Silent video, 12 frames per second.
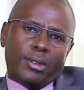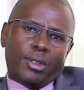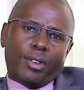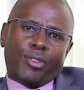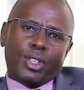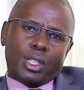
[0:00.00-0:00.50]

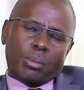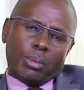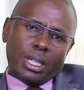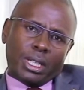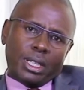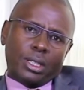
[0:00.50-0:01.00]
The
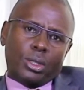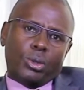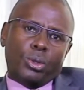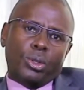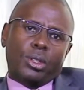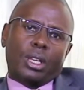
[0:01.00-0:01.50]
feasibility is
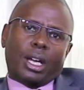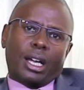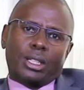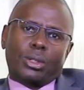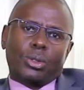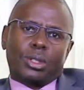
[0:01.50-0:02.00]
good, the
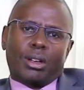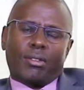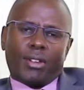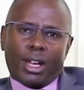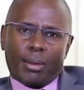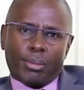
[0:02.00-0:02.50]
cash flows are
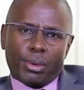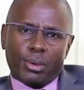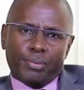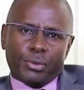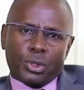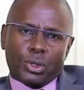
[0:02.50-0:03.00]
viable.
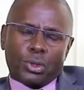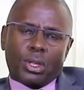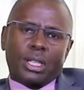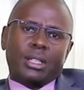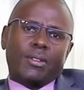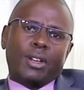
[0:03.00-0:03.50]
So
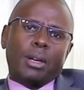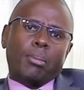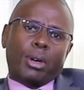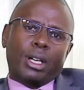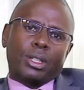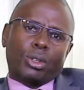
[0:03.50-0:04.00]
that's a very
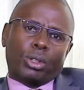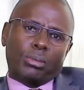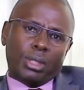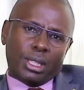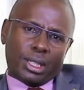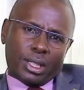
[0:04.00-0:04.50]
important
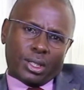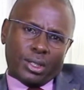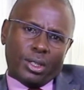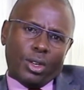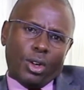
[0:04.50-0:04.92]
documentation.